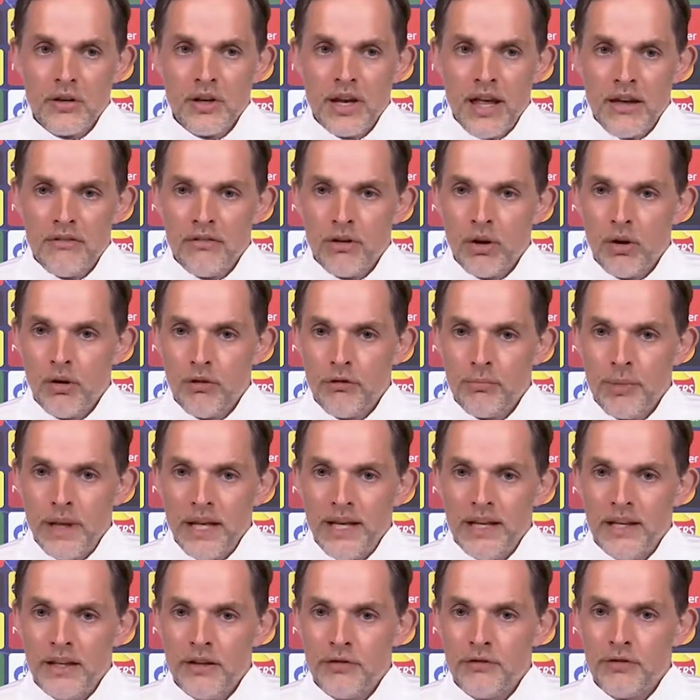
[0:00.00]
level of
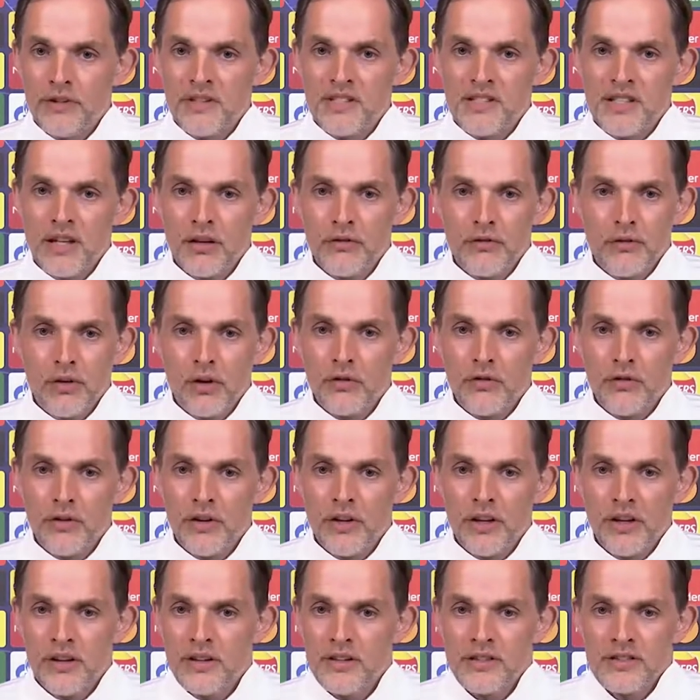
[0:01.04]
belief and
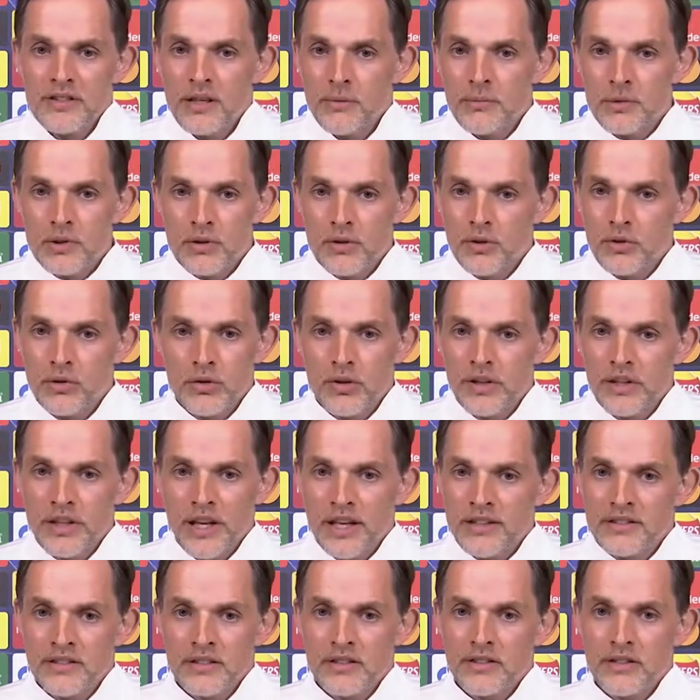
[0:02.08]
self-confidence is absolutely
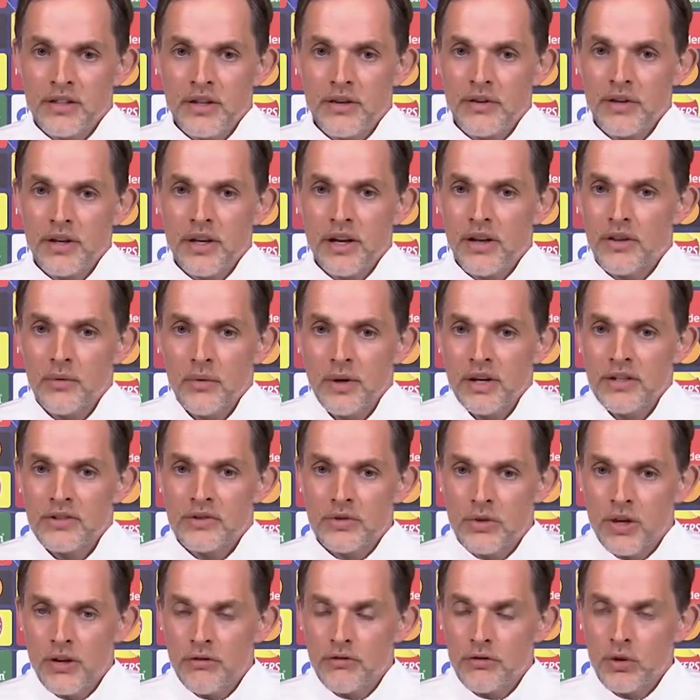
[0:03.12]
necessary.
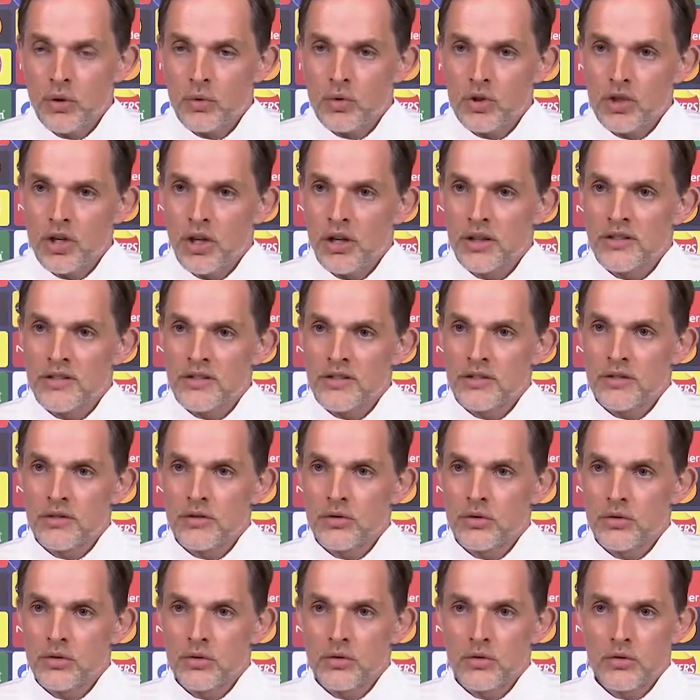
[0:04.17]
Otherwise, you have no chance
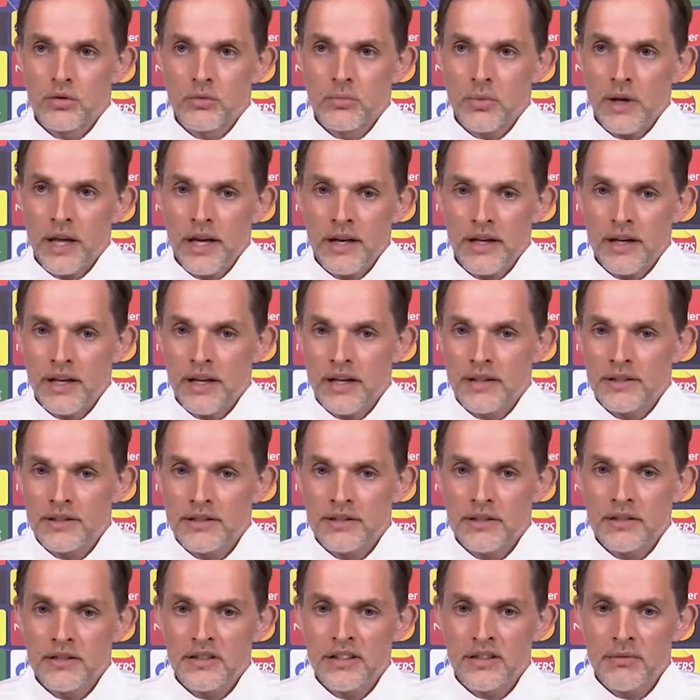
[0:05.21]
to play
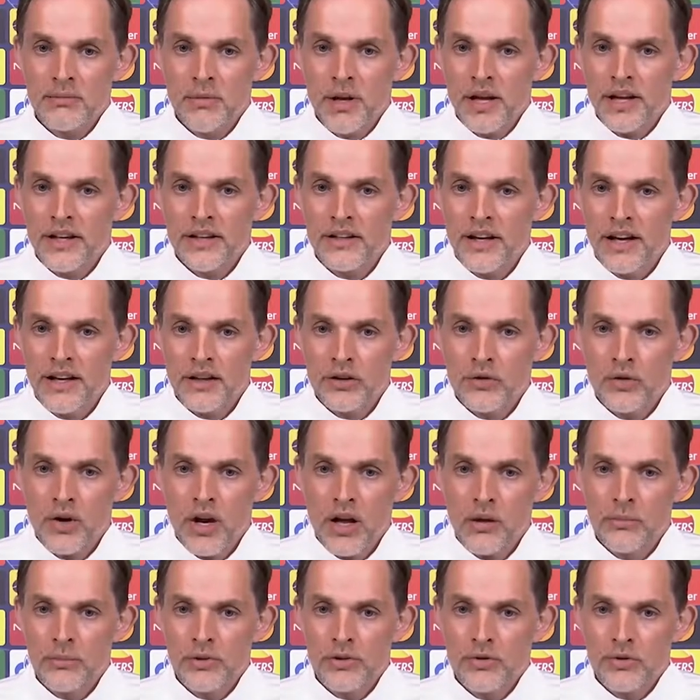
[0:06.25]
against a team like
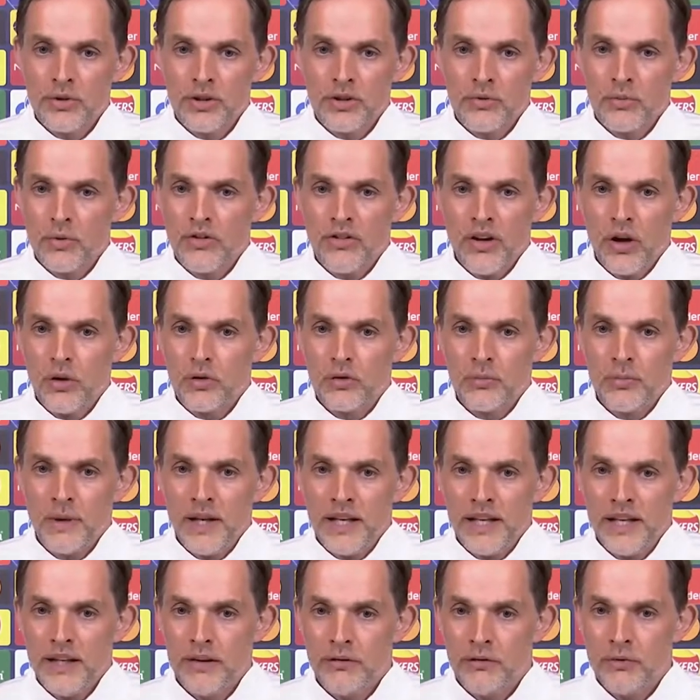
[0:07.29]
Real Madrid without
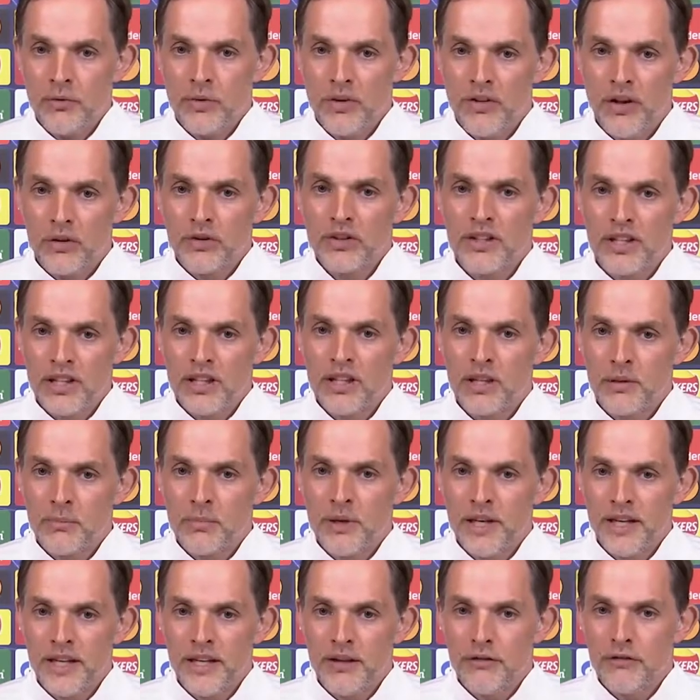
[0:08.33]
belief, without the inner
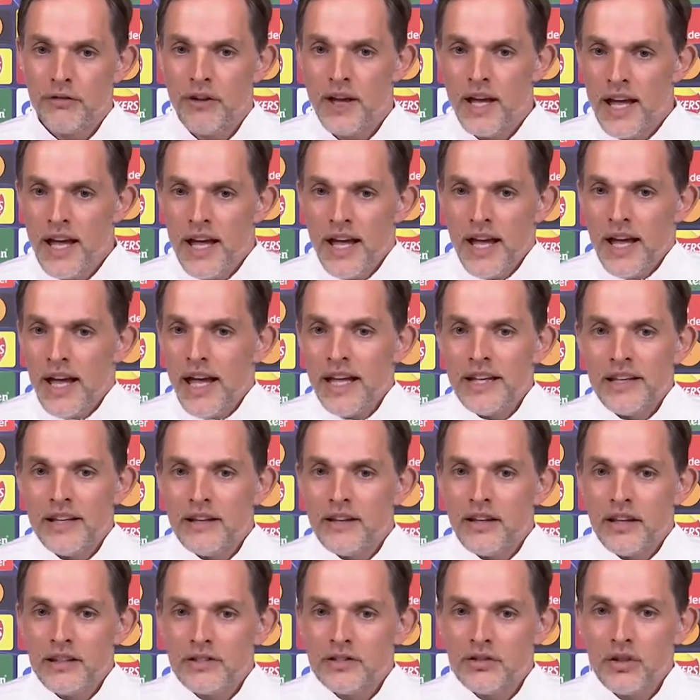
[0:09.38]
belief. And
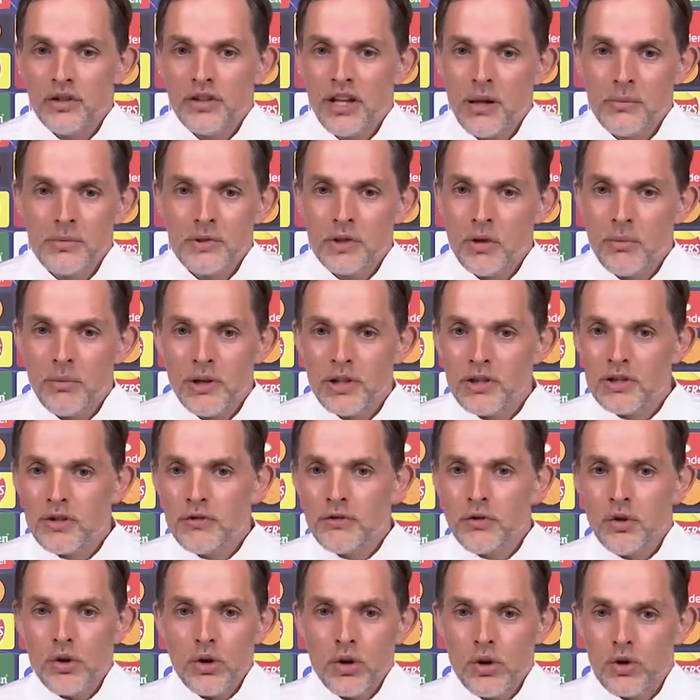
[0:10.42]
it does not help so much
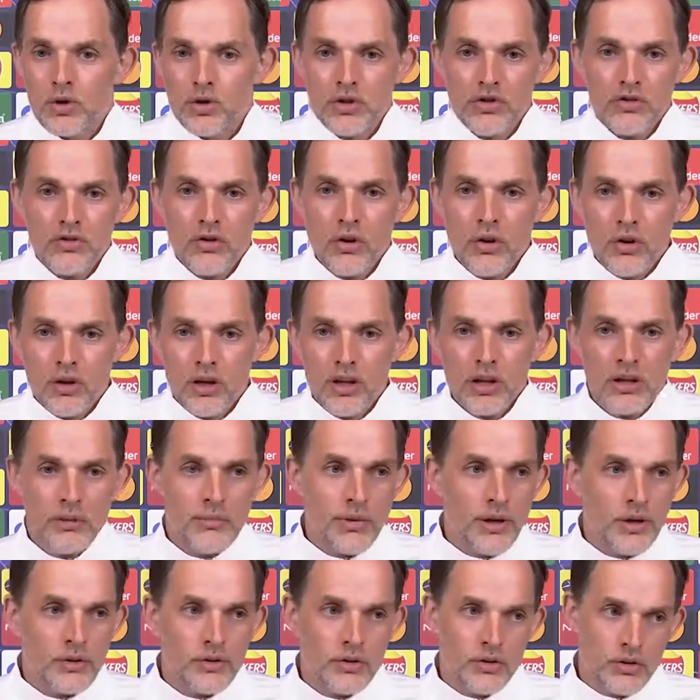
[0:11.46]
if your coach is talking
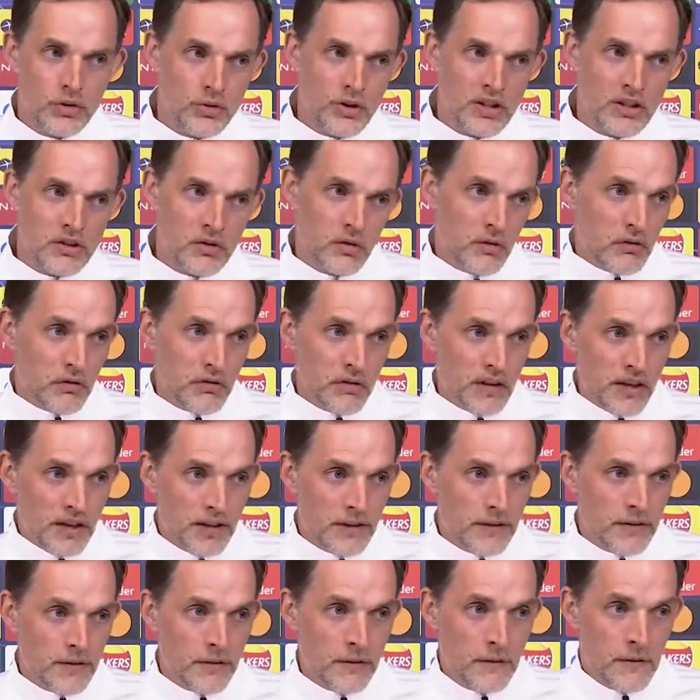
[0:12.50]
about it. You need to
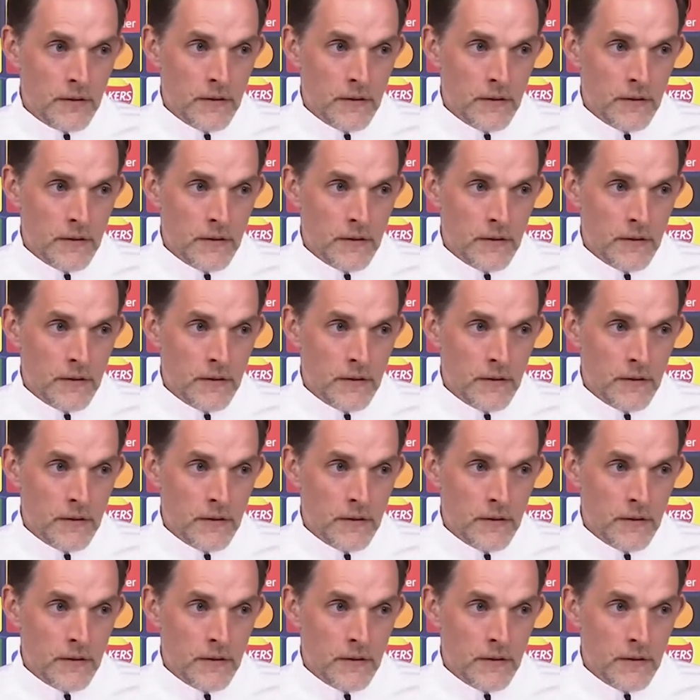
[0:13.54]
feel it.